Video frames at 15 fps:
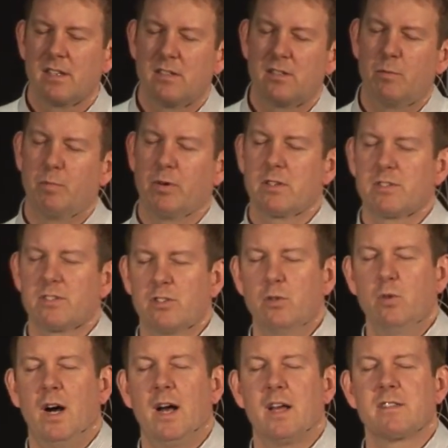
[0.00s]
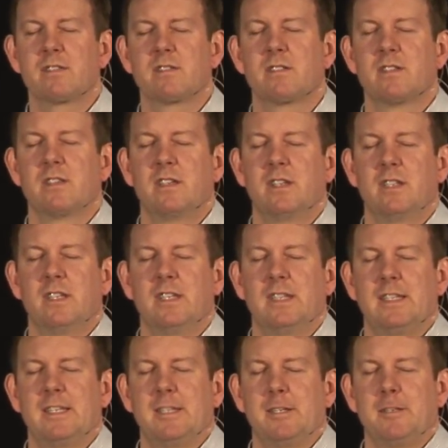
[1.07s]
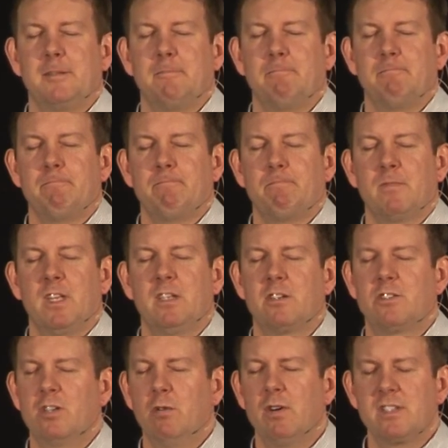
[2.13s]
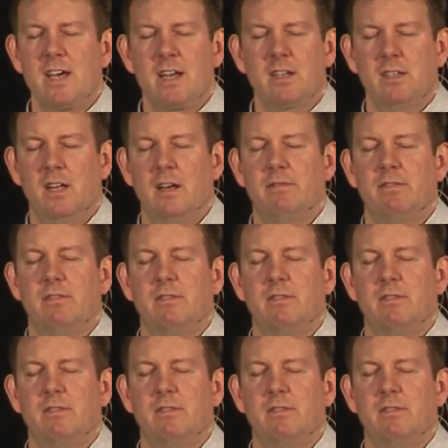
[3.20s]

to pursue us, and to show us how to love.